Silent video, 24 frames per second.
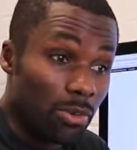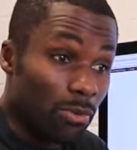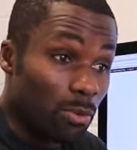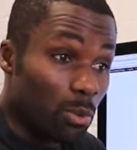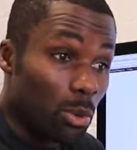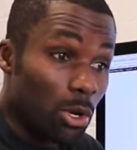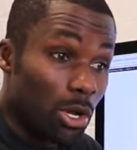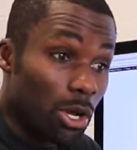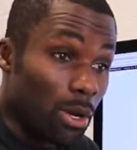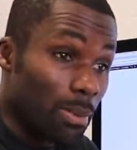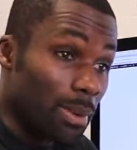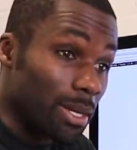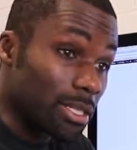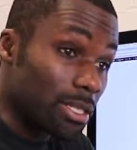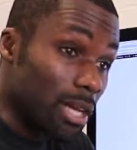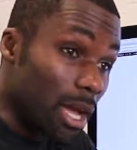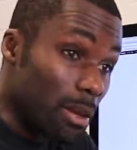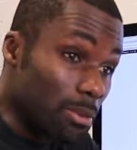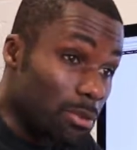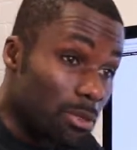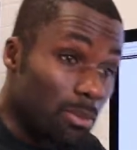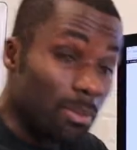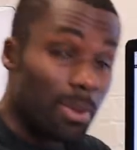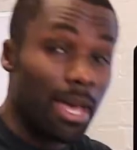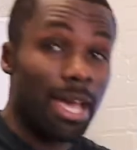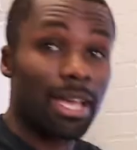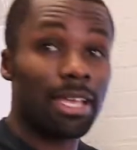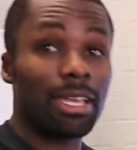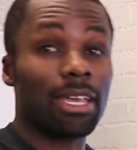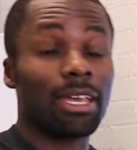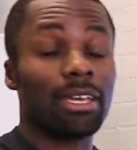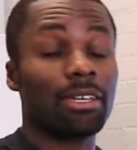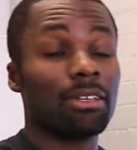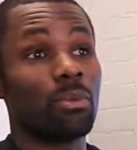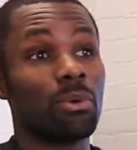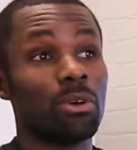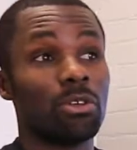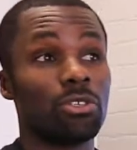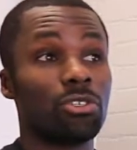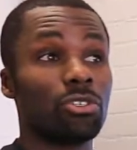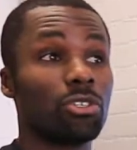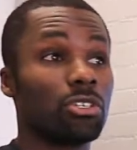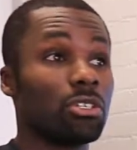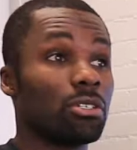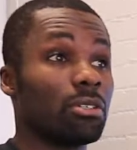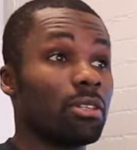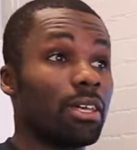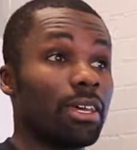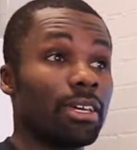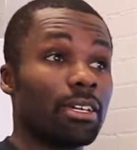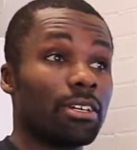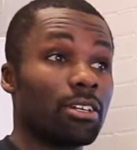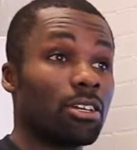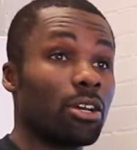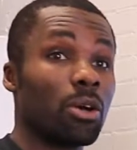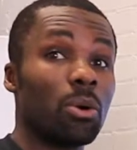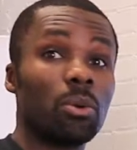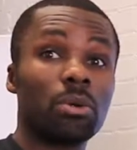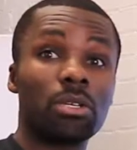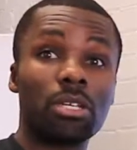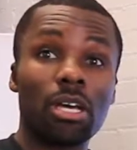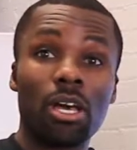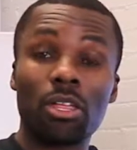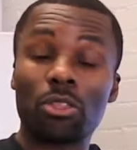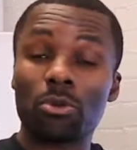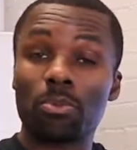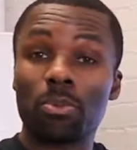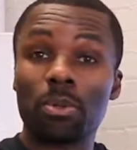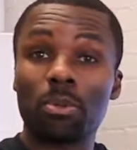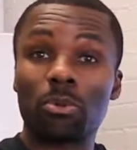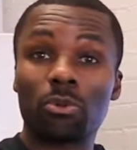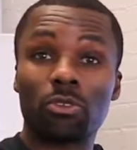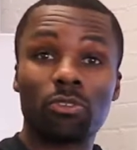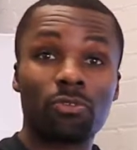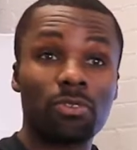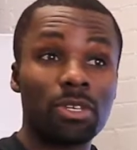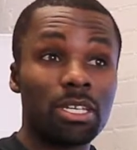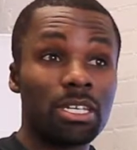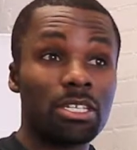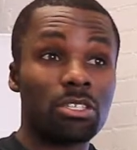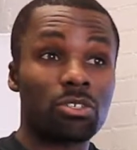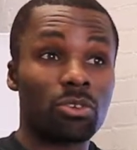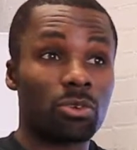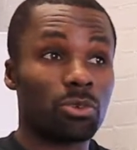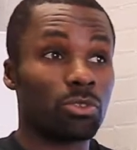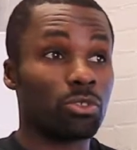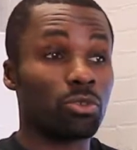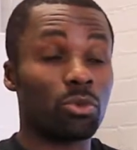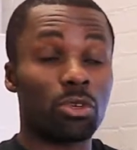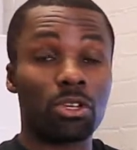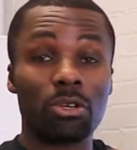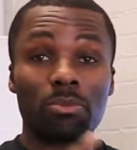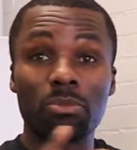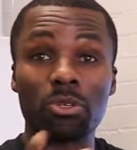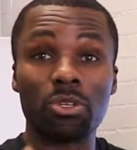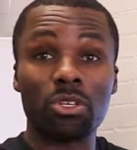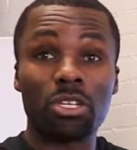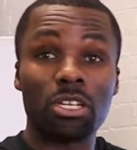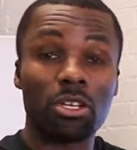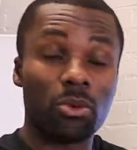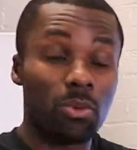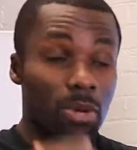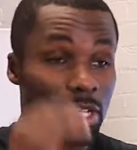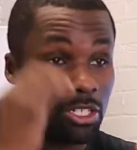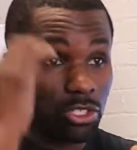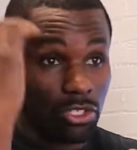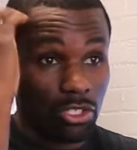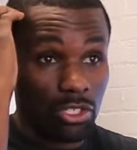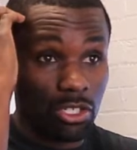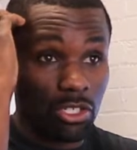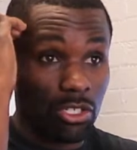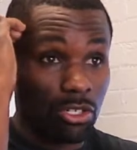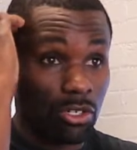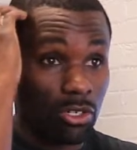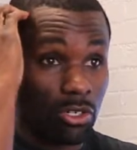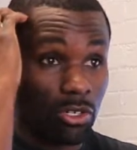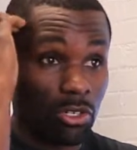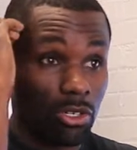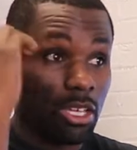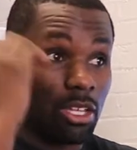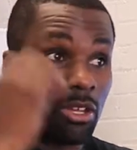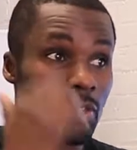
work on my tops and backhand? Well, you could like go into other people's feeds or do a community question, or,